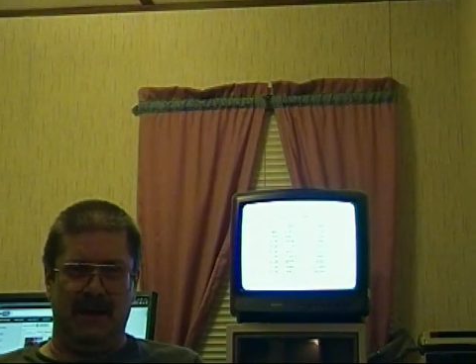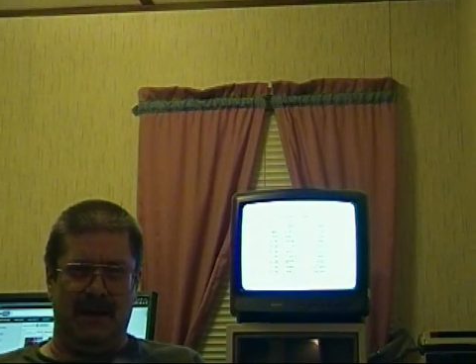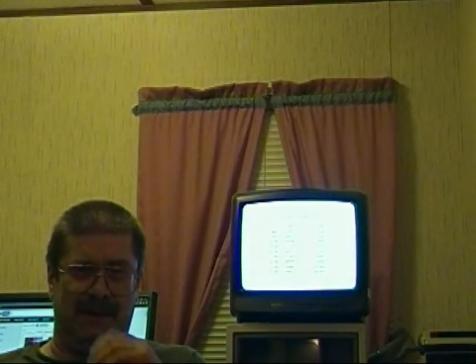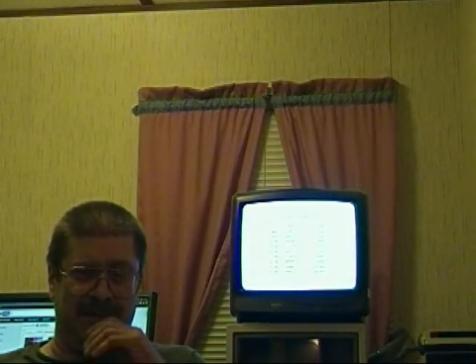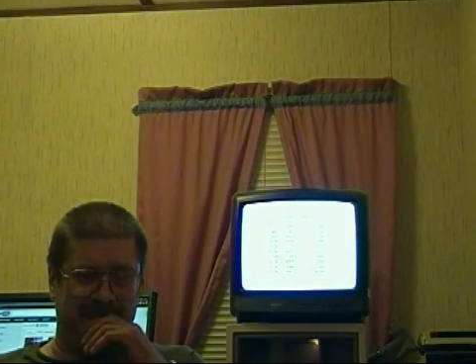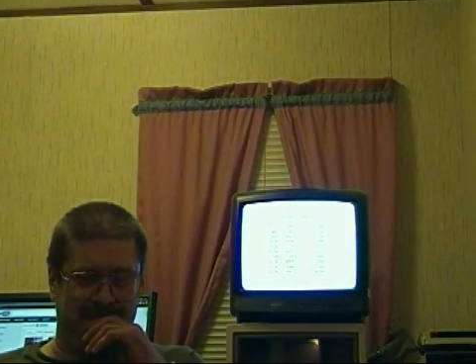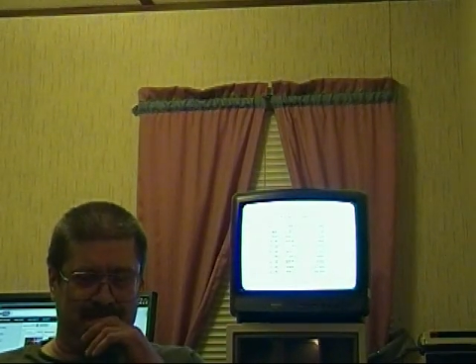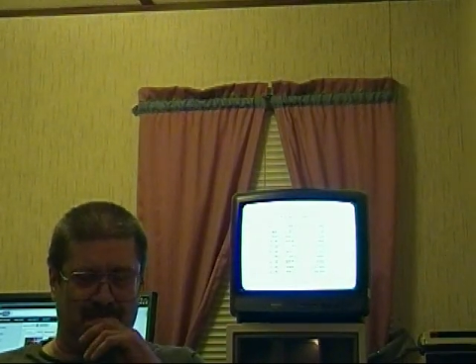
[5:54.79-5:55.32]

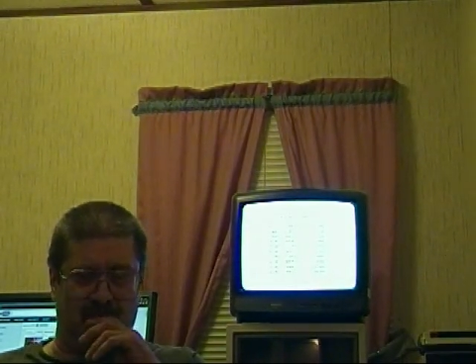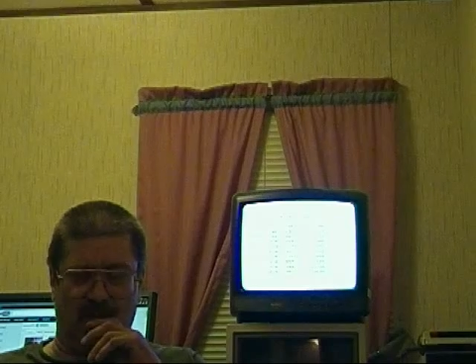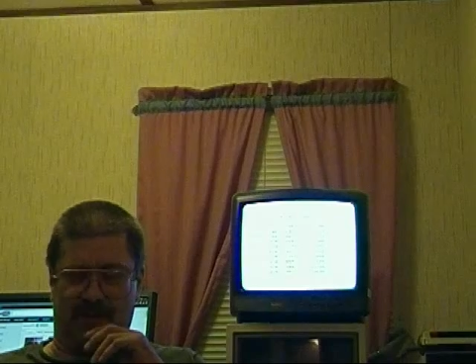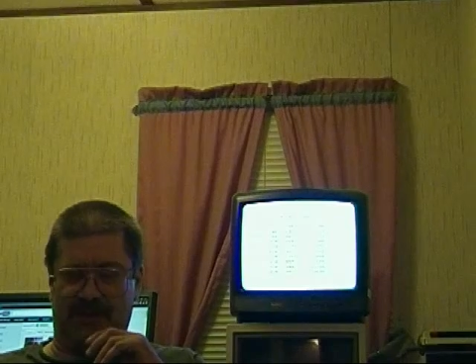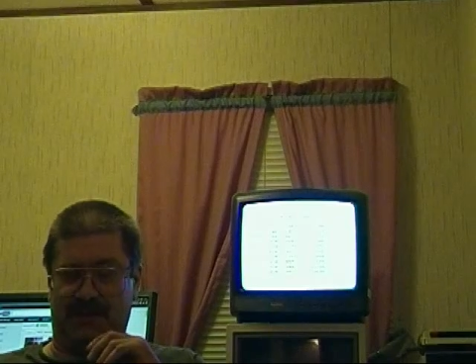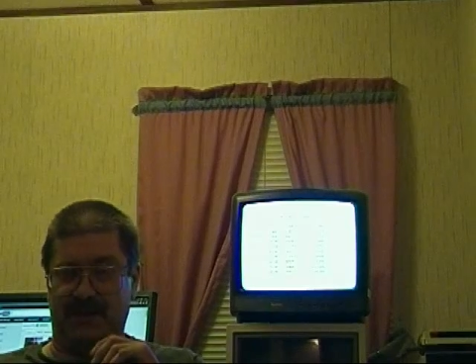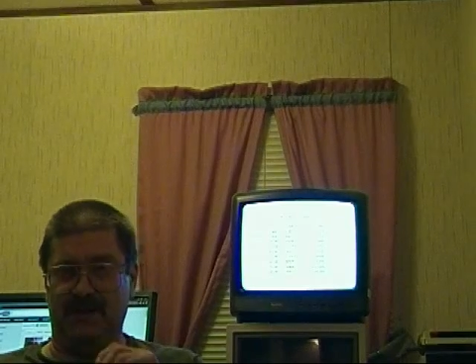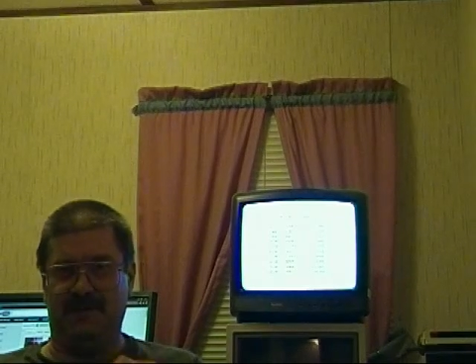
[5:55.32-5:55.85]

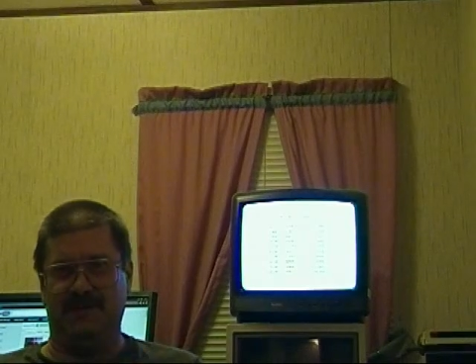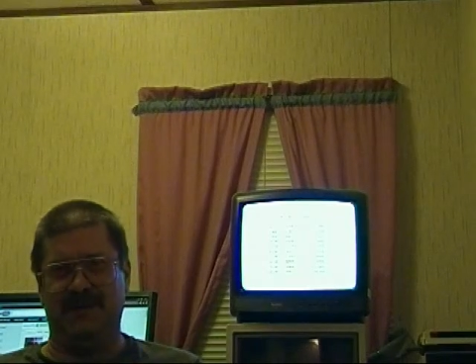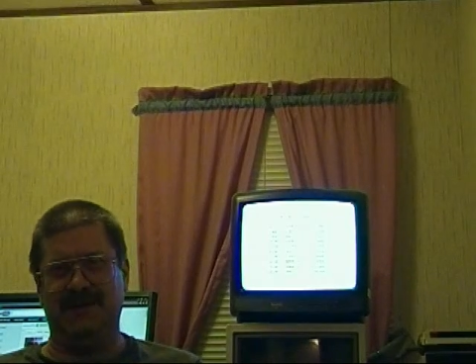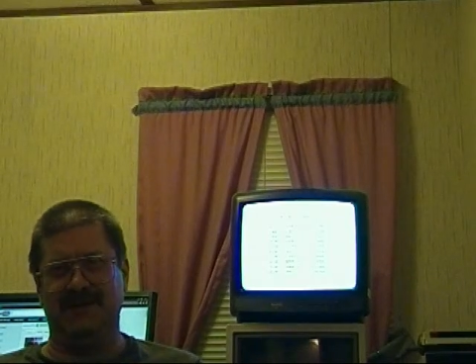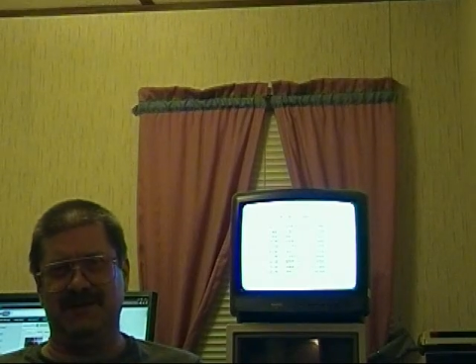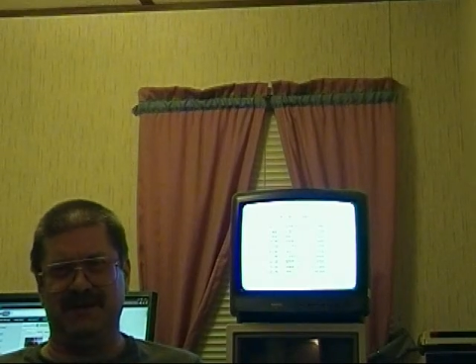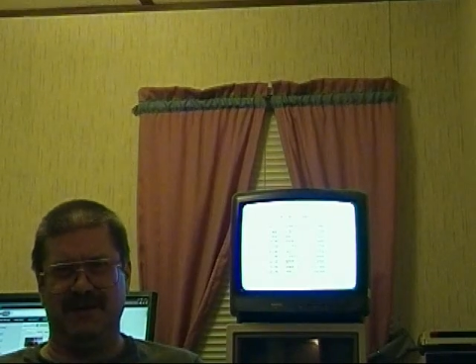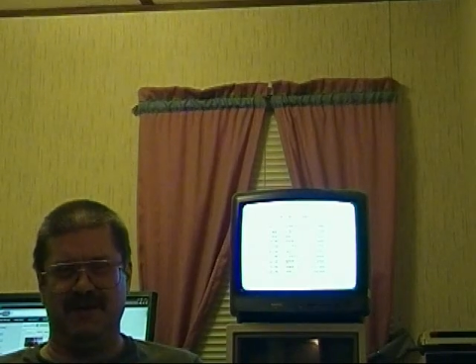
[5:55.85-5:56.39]

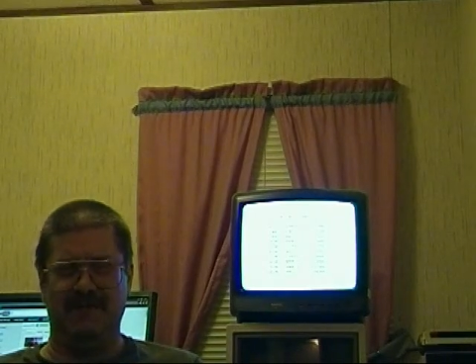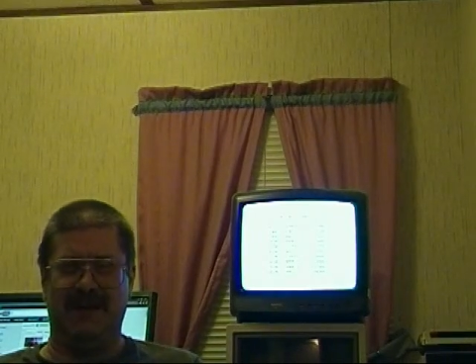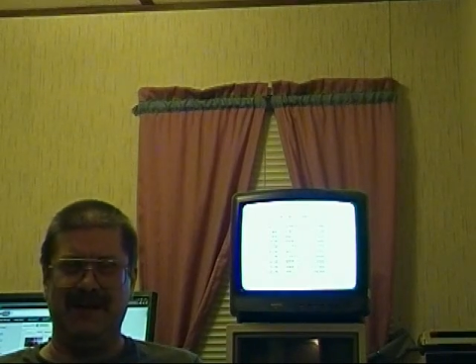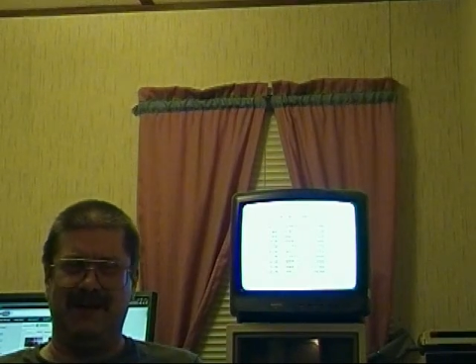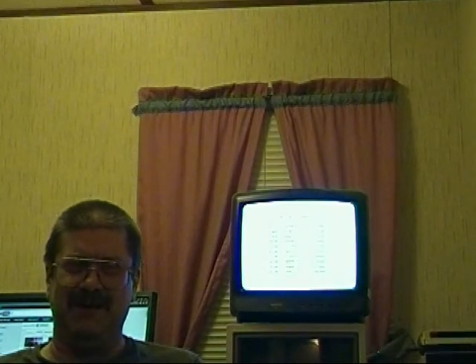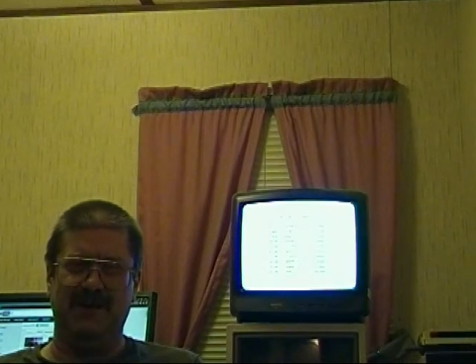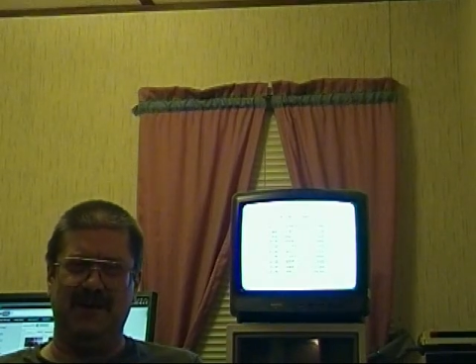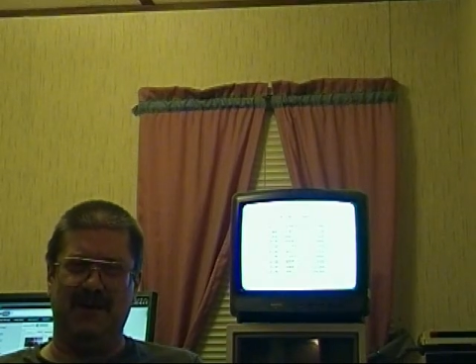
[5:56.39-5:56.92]
consider
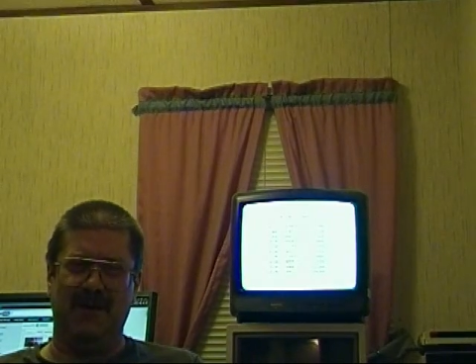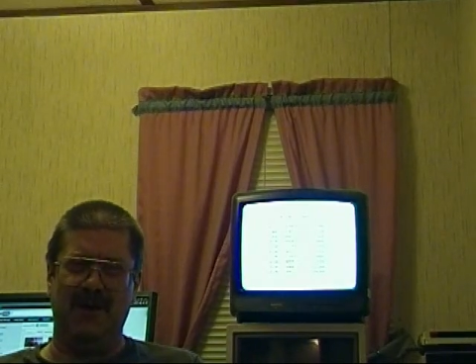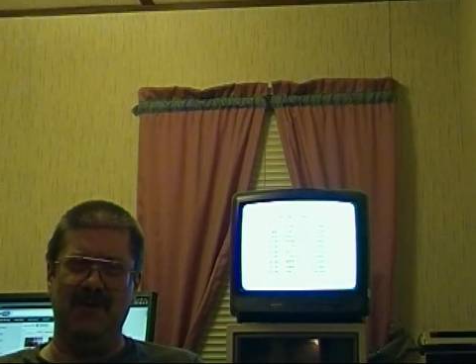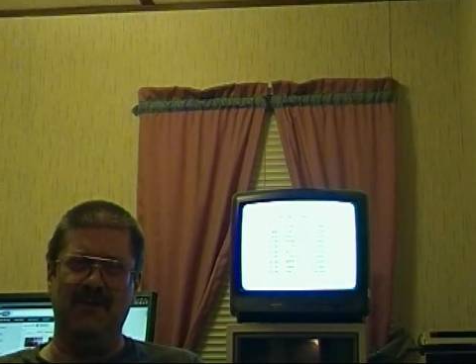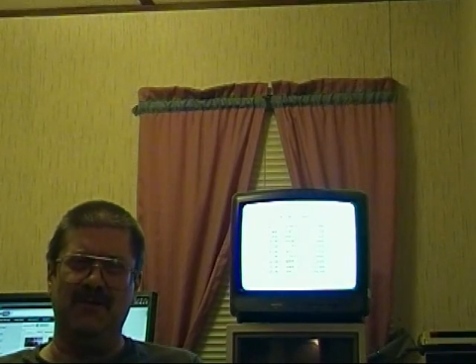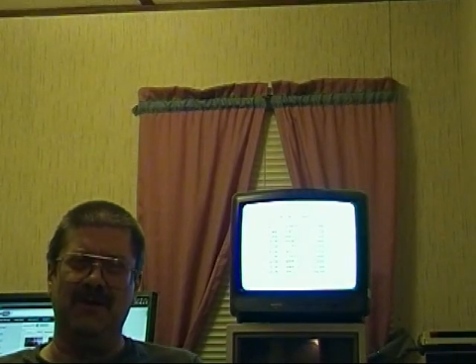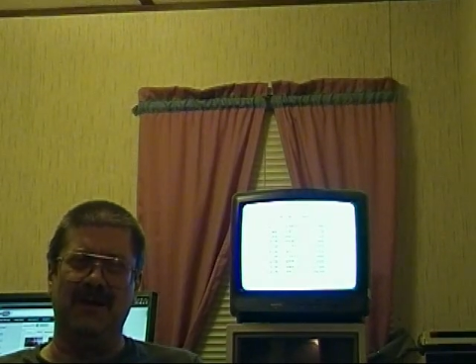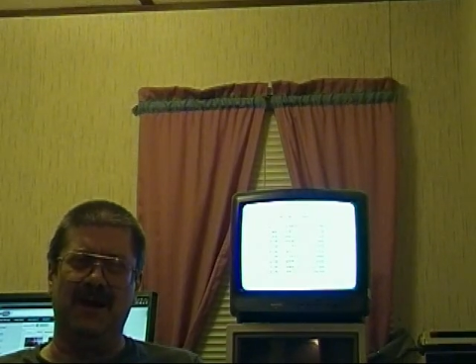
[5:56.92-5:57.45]
making your
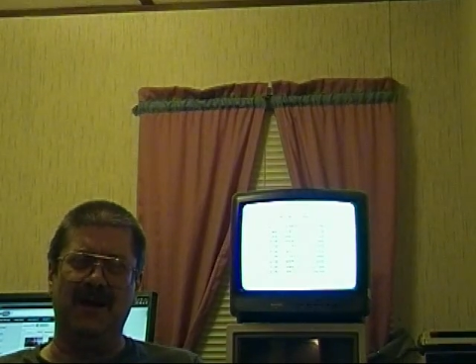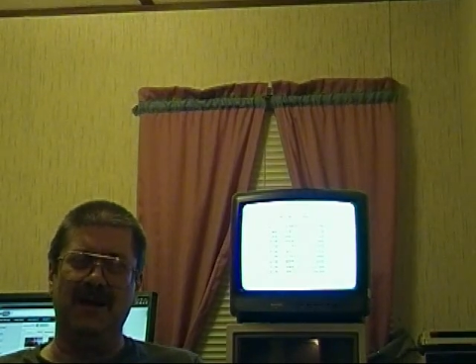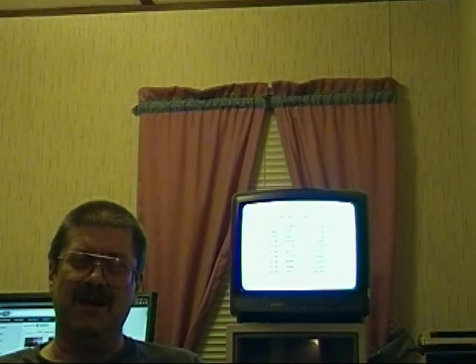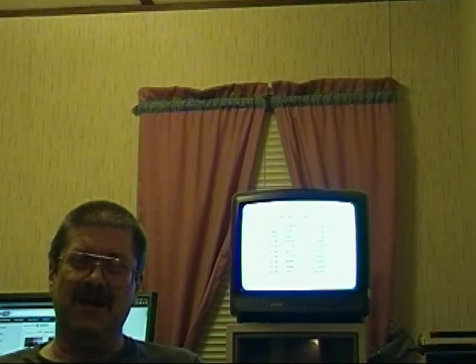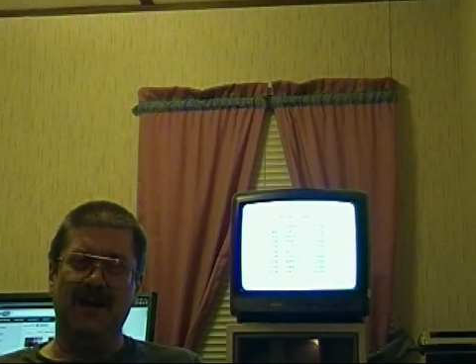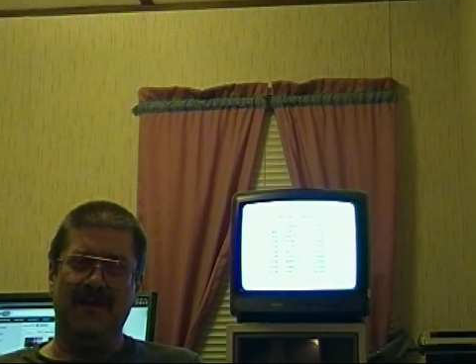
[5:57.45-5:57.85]
own